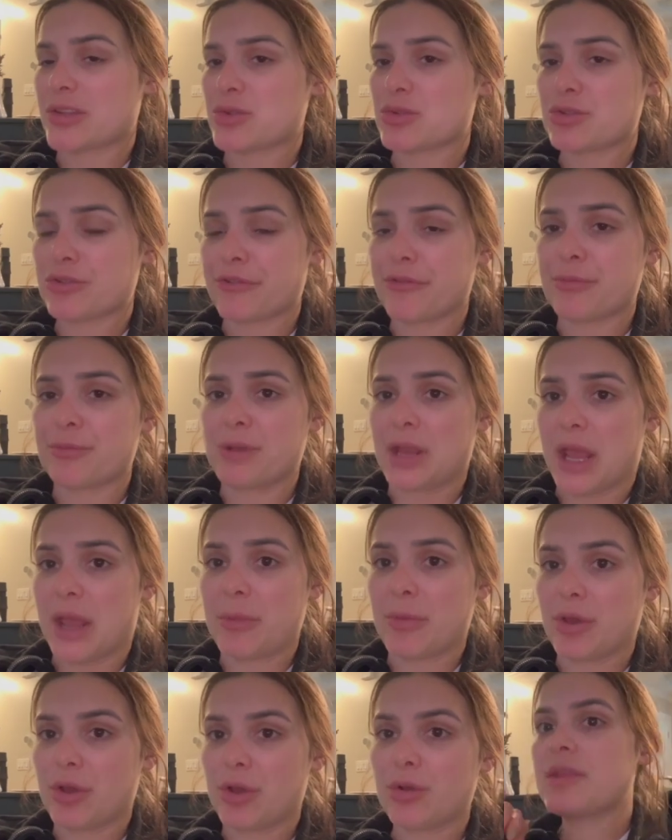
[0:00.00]
This was her
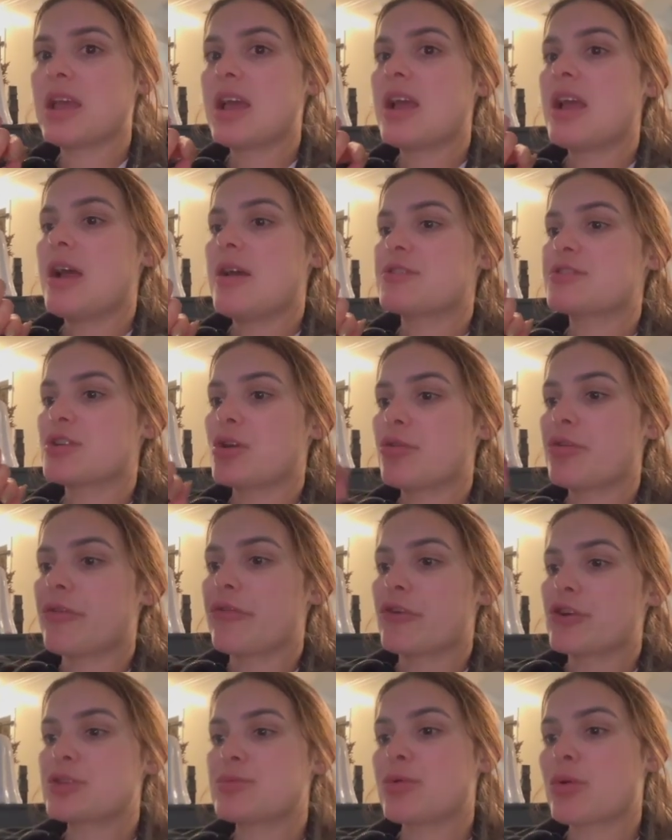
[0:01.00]
debut. Like, so the
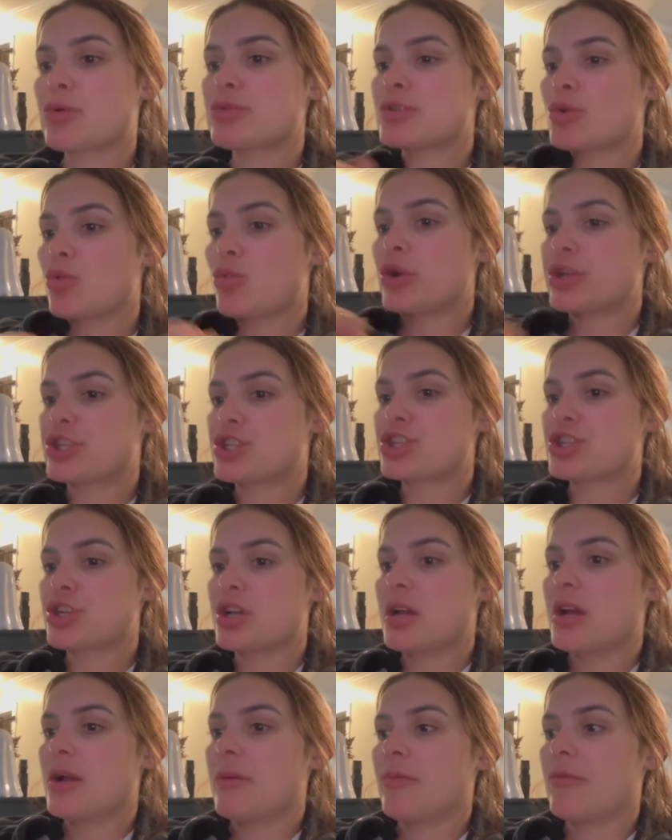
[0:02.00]
first book was a witch
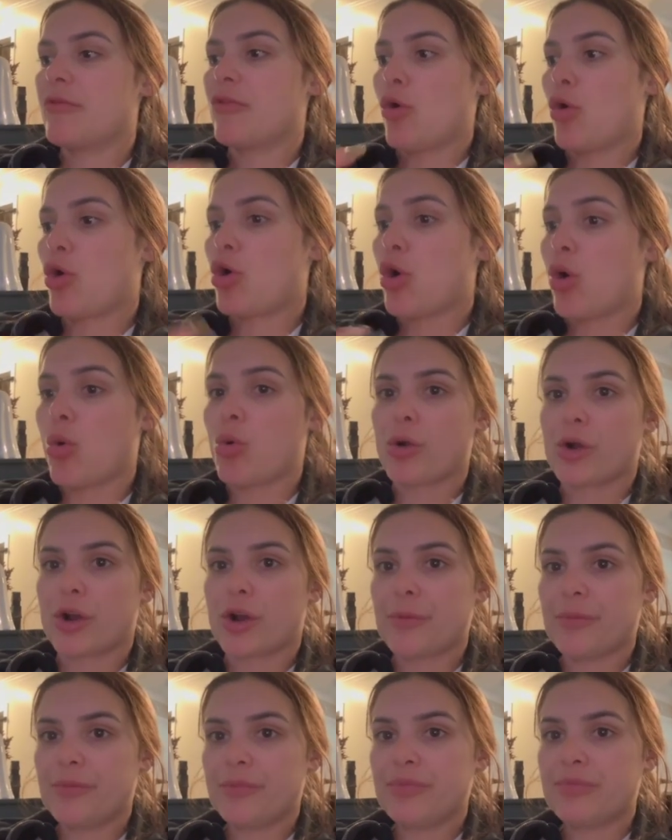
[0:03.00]
folk
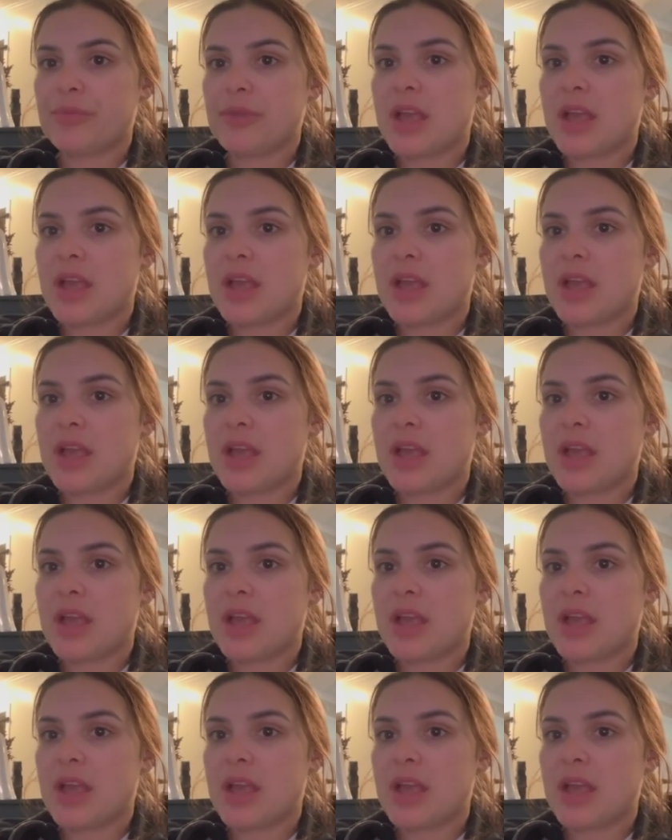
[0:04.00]
horror.